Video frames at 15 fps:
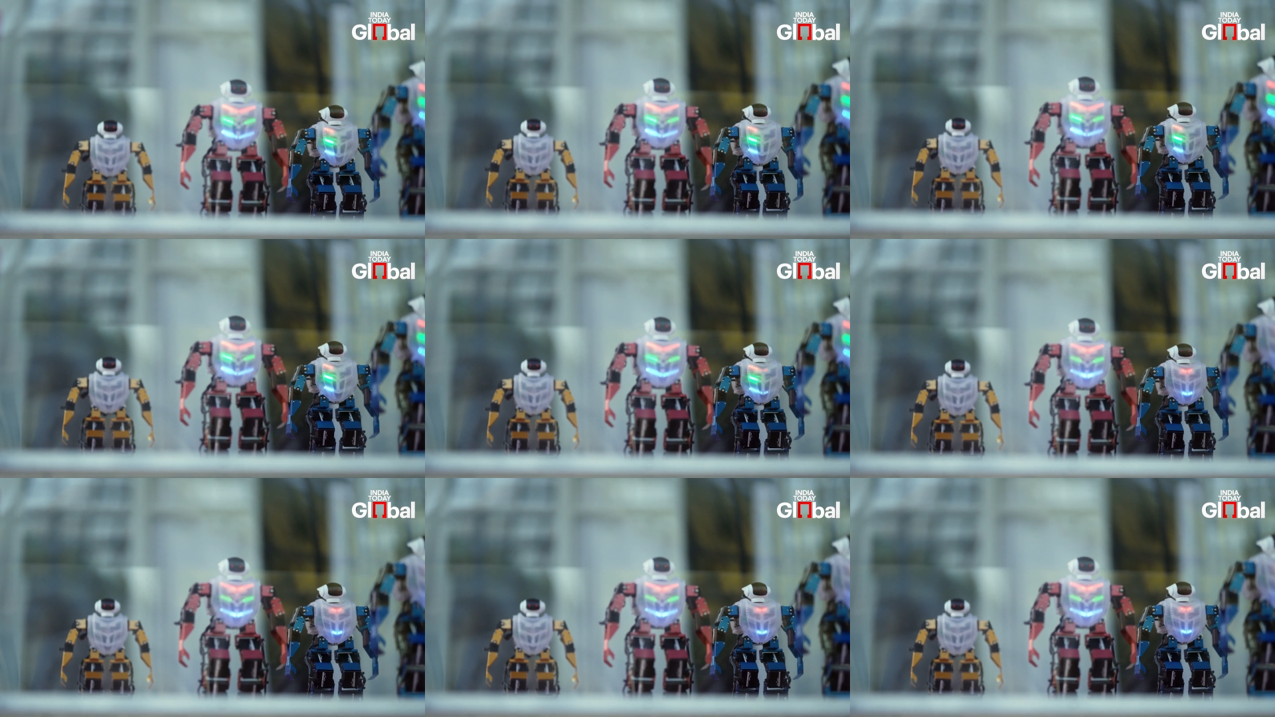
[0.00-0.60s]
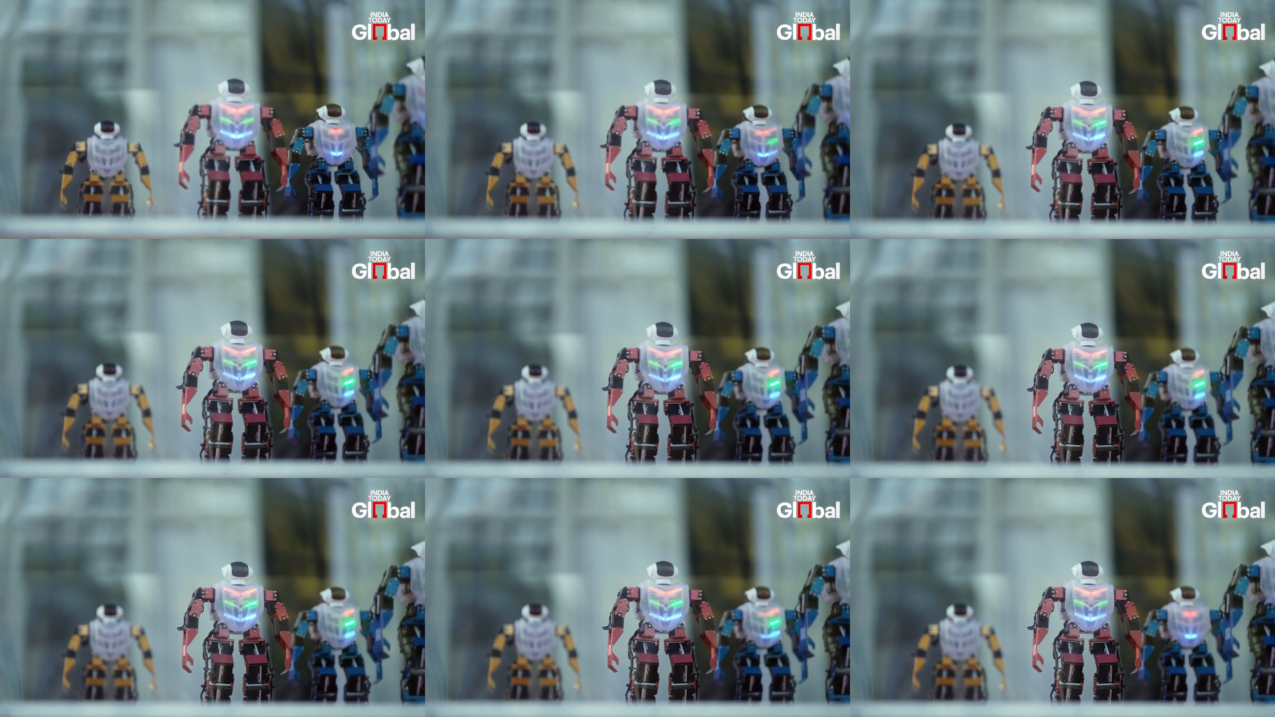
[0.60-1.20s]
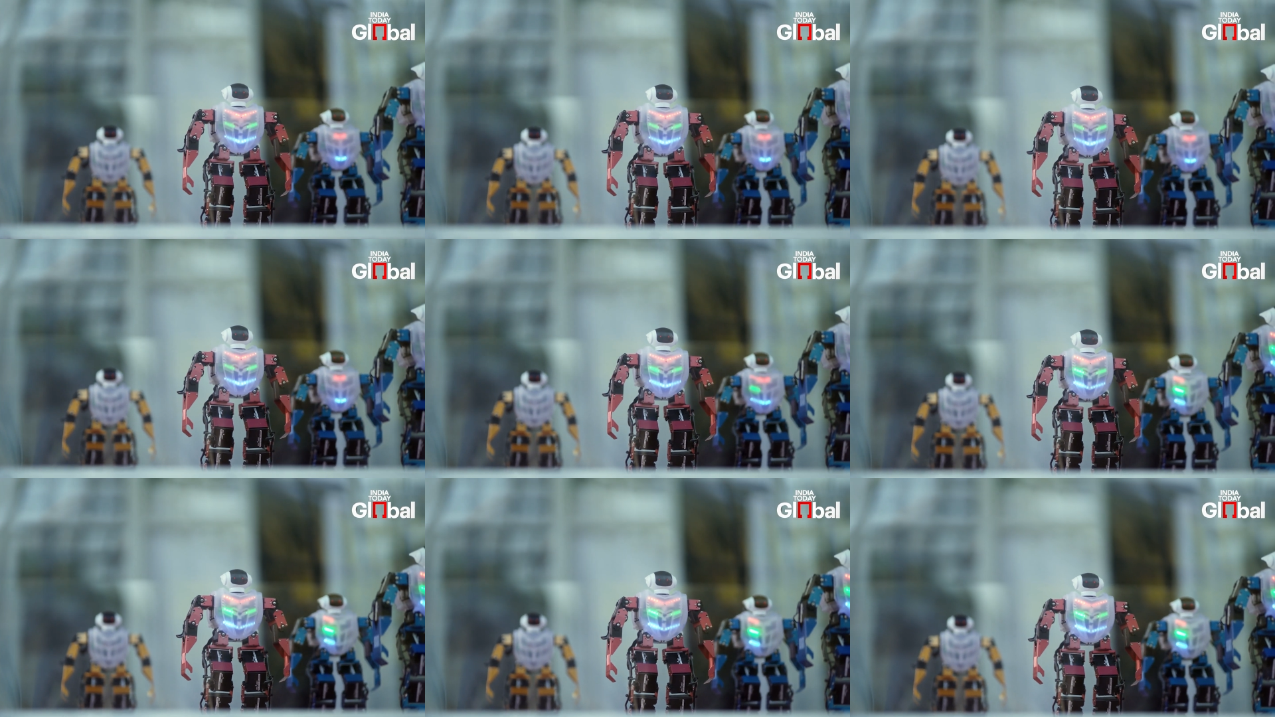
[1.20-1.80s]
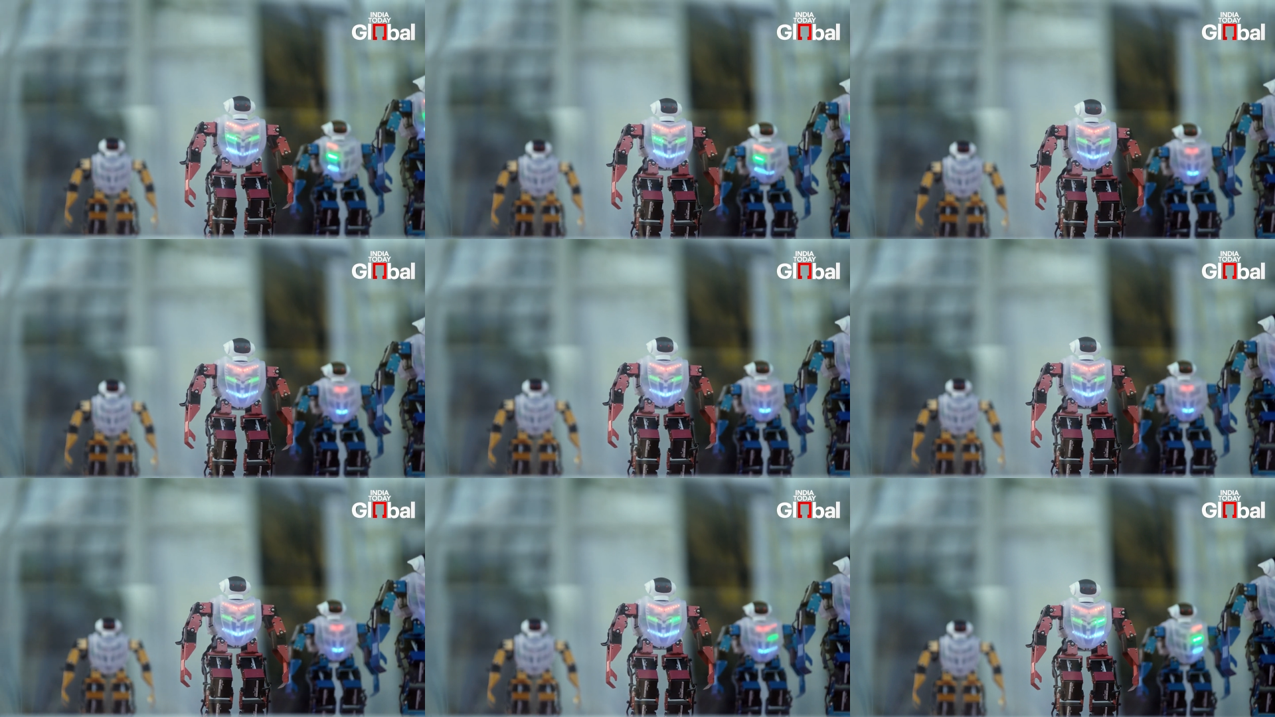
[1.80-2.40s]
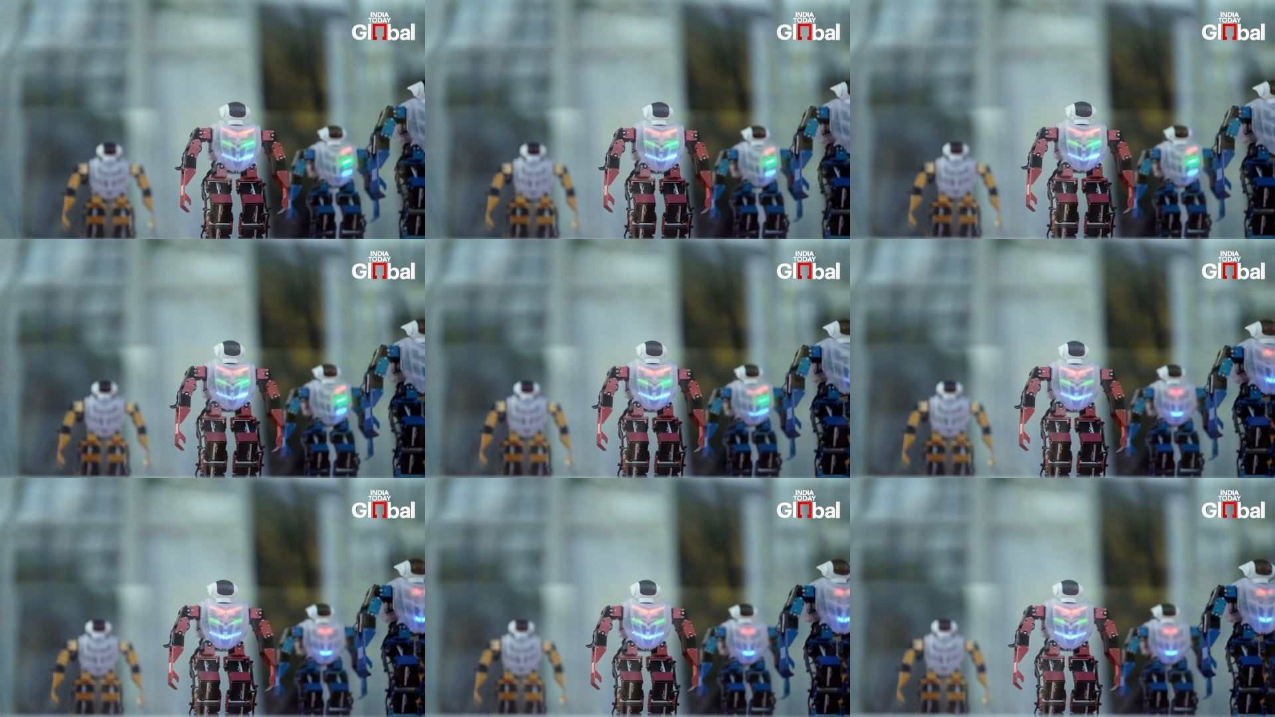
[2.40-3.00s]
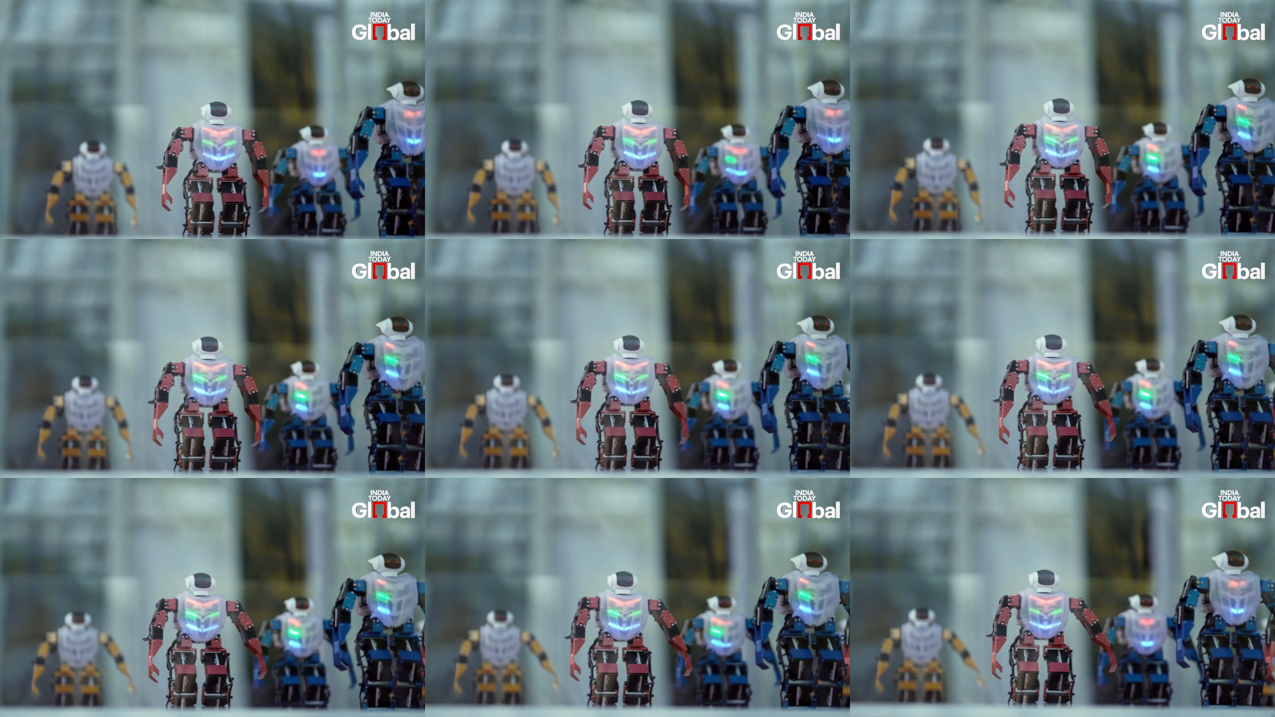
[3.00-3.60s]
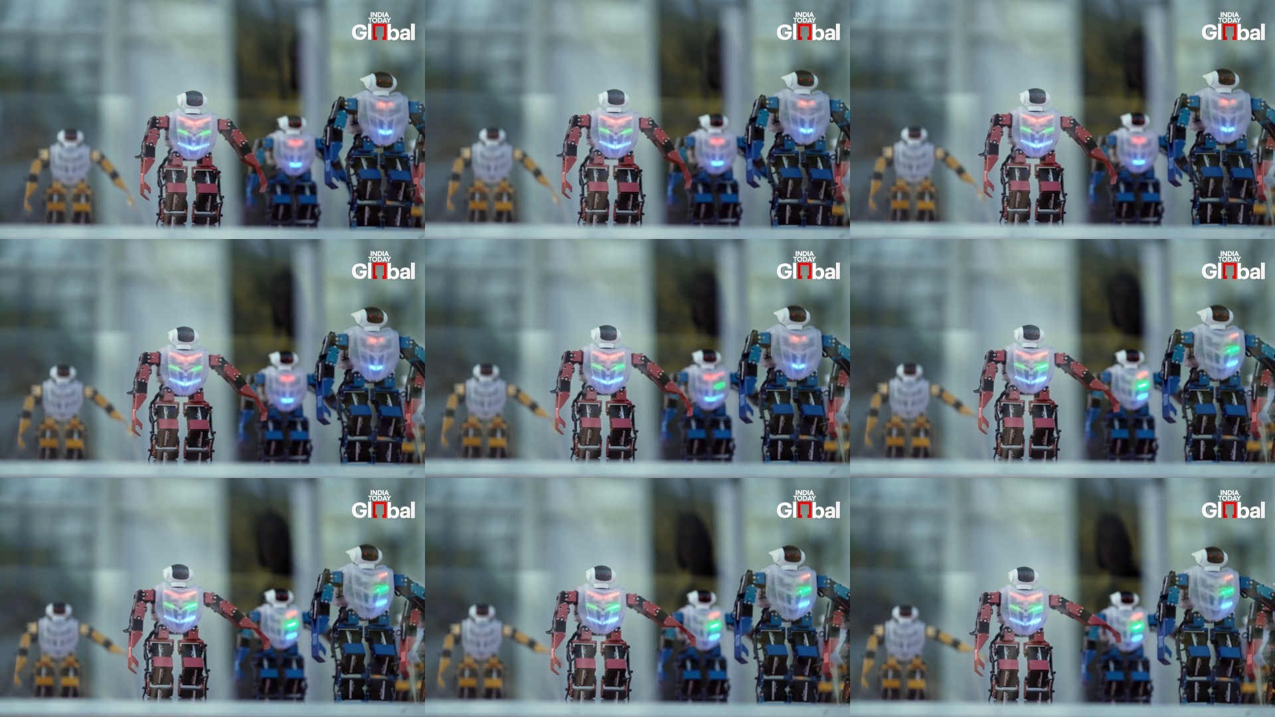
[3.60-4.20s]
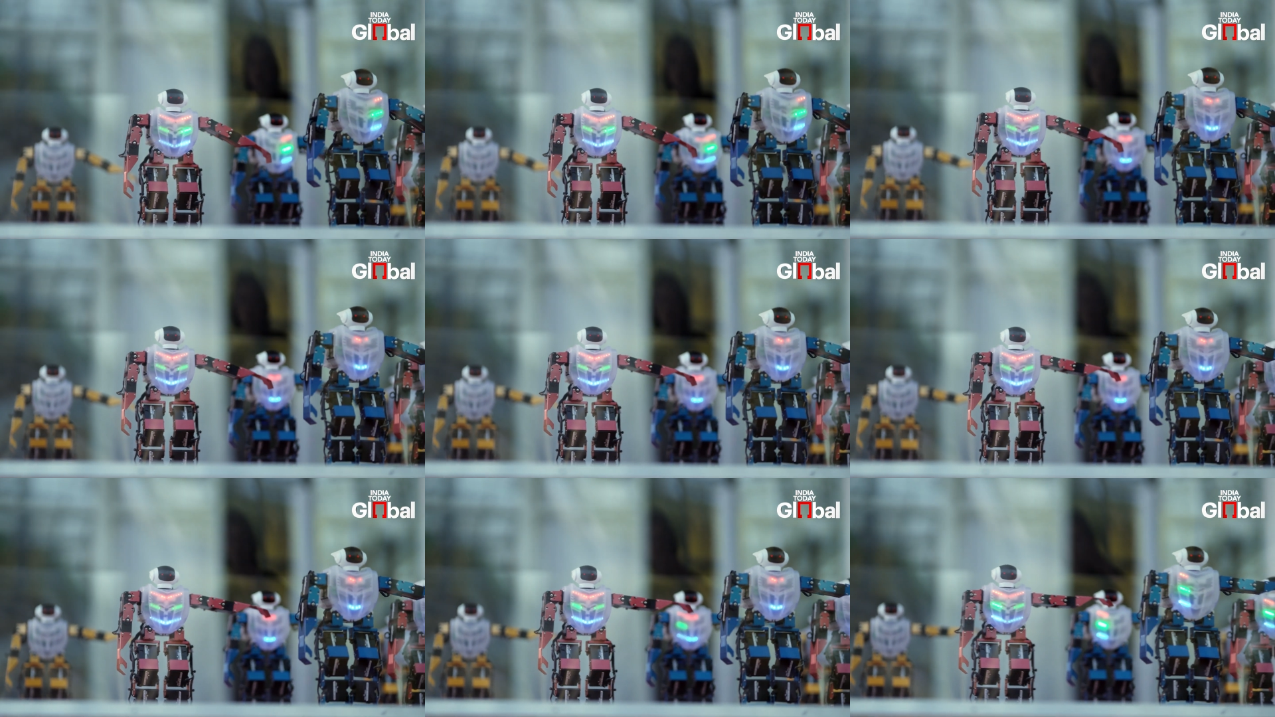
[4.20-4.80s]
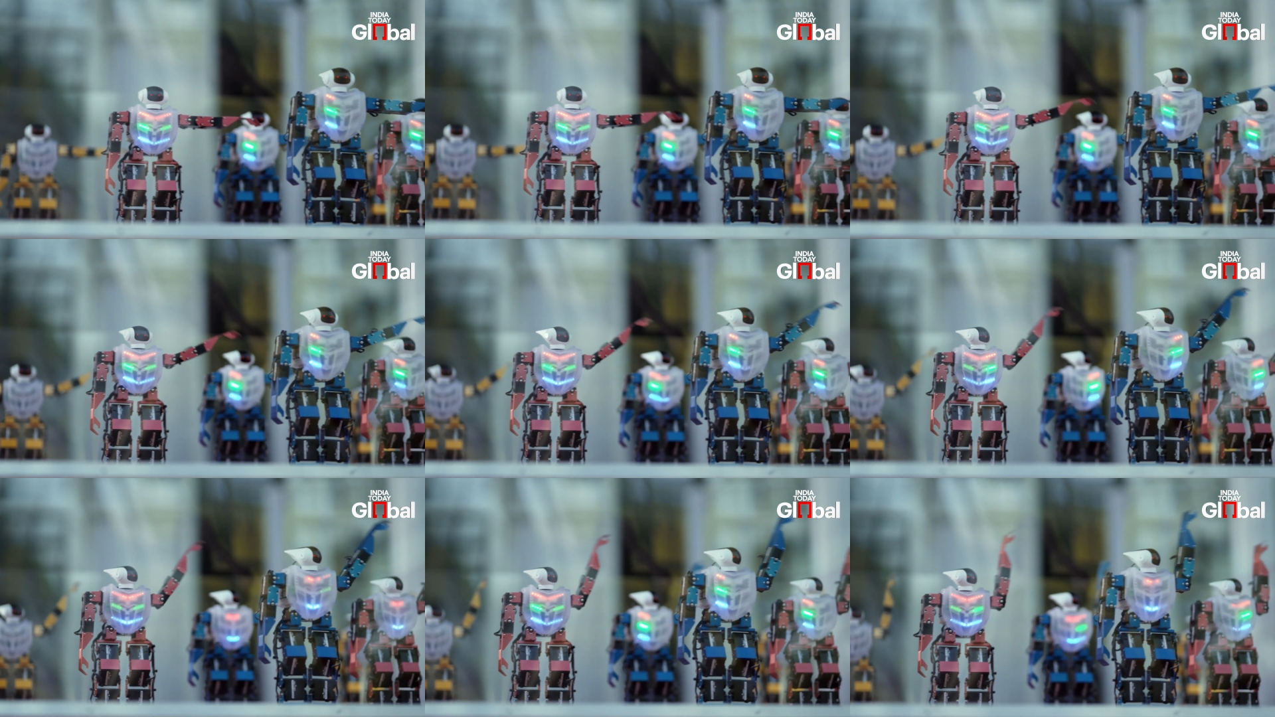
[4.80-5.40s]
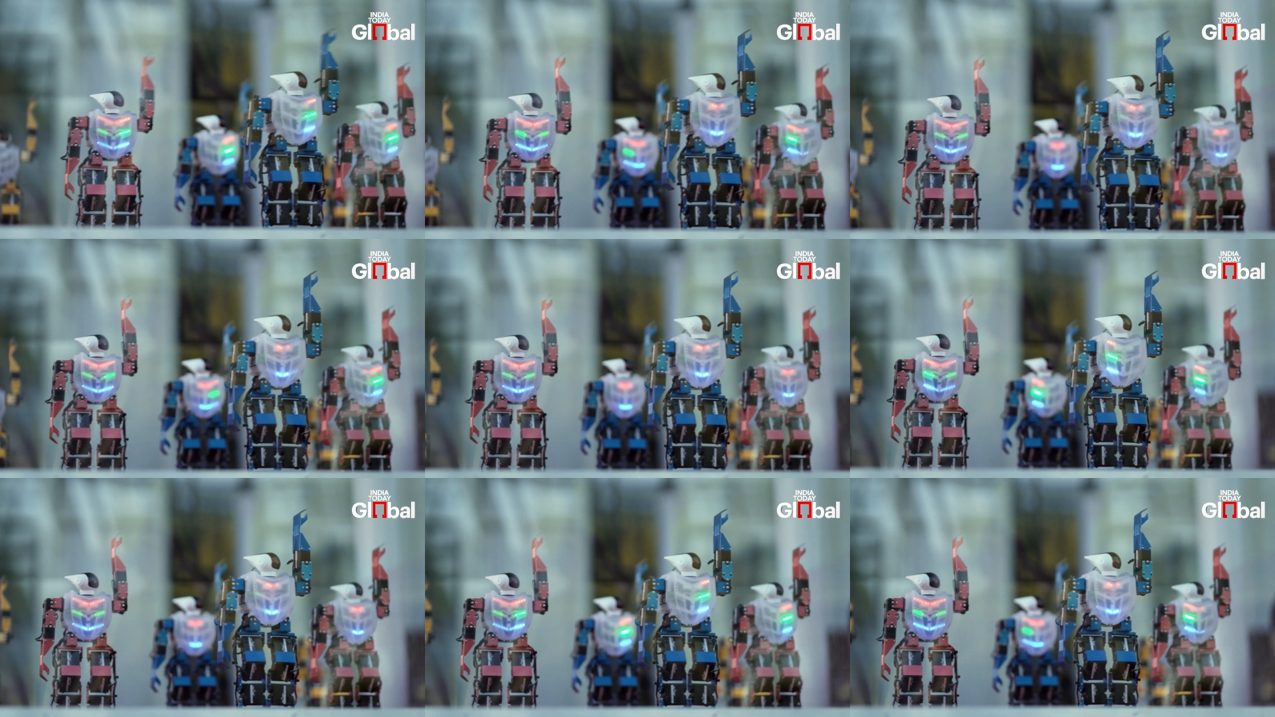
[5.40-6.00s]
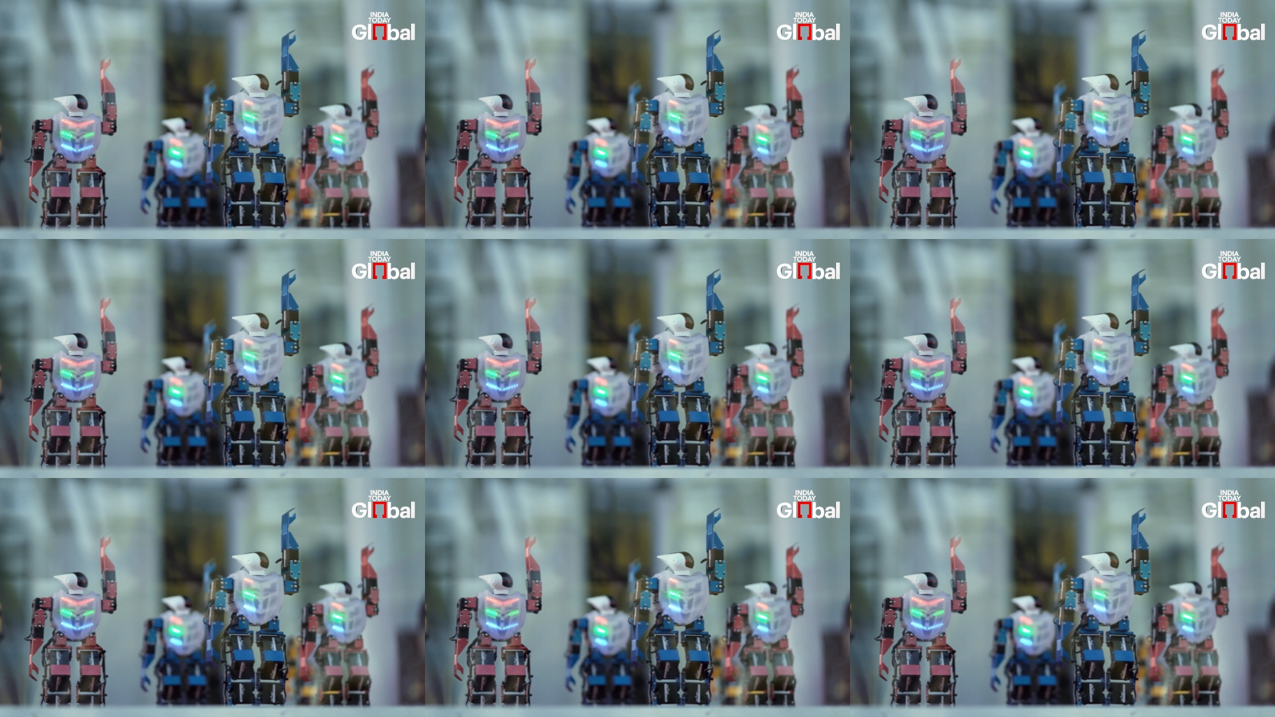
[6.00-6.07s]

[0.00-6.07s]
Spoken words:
No face is visible, so there are no lips to read.